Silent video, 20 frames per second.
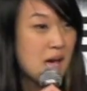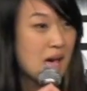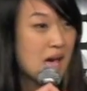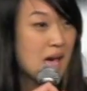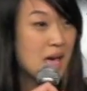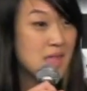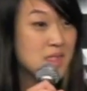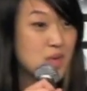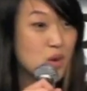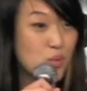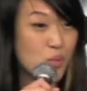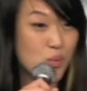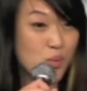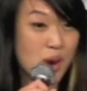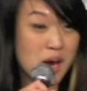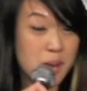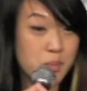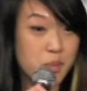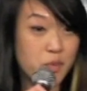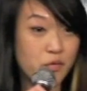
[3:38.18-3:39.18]
And then
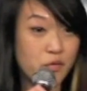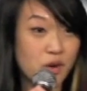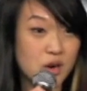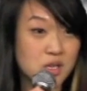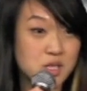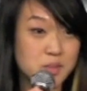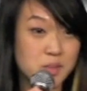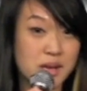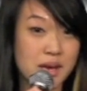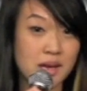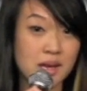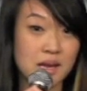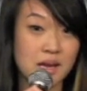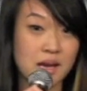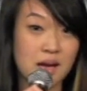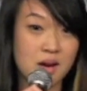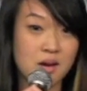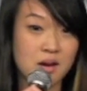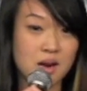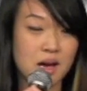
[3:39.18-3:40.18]
right before I was blacking
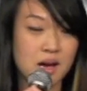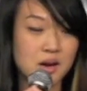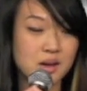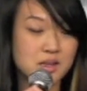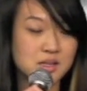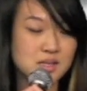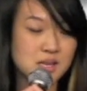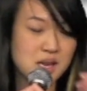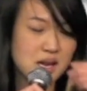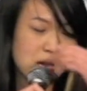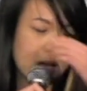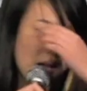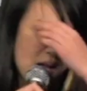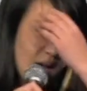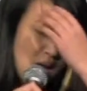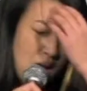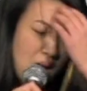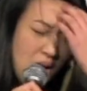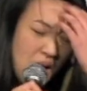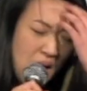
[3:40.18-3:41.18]
out, I was like,
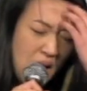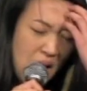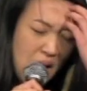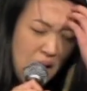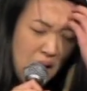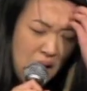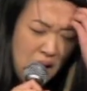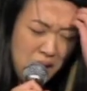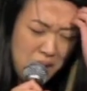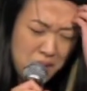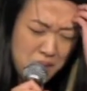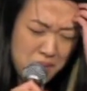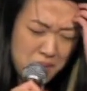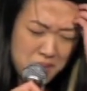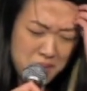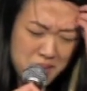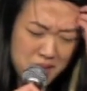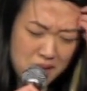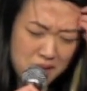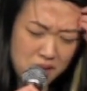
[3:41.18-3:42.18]
how
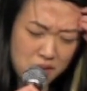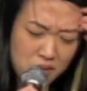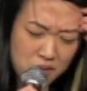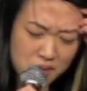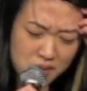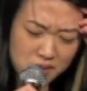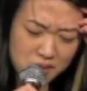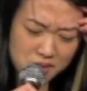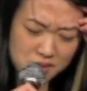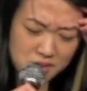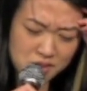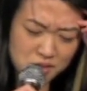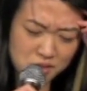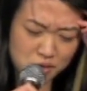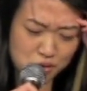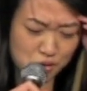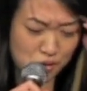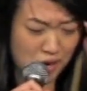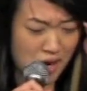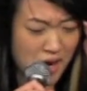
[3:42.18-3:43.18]
am I going to
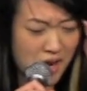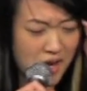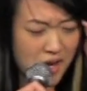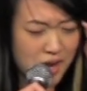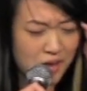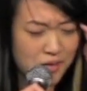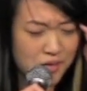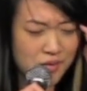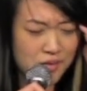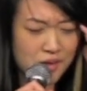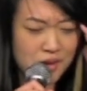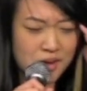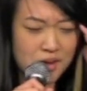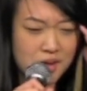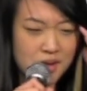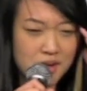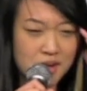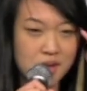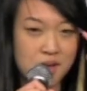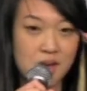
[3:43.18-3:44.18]
drive?
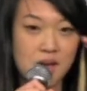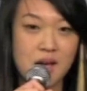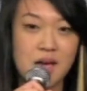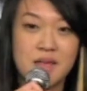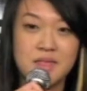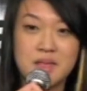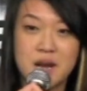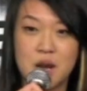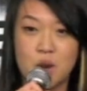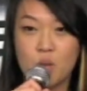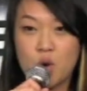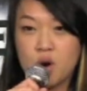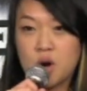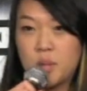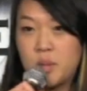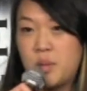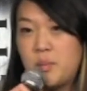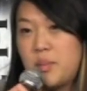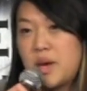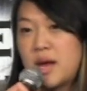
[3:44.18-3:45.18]
And then I woke
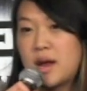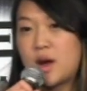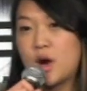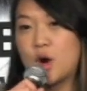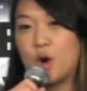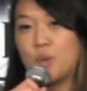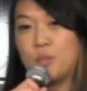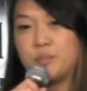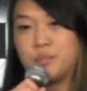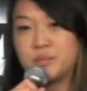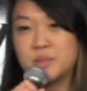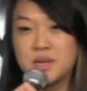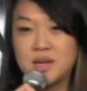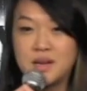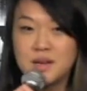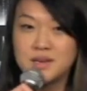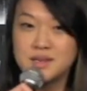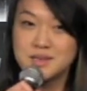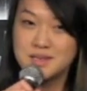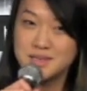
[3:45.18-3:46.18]
up in bed at home.
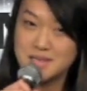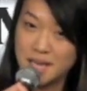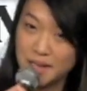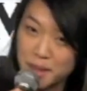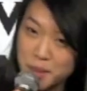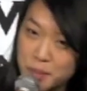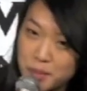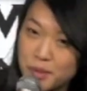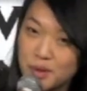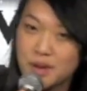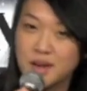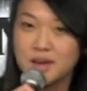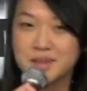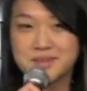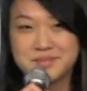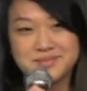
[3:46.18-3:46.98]
Teleporting.